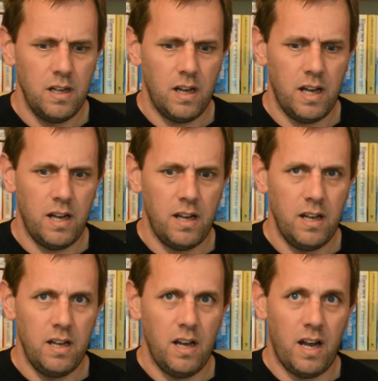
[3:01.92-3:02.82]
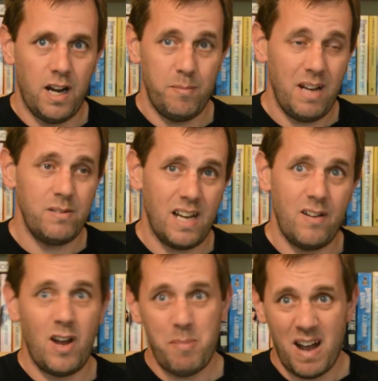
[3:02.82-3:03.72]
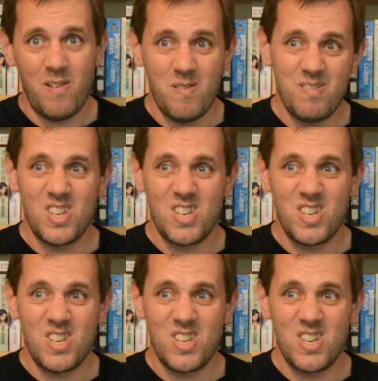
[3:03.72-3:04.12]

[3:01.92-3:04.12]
And I'm now down at about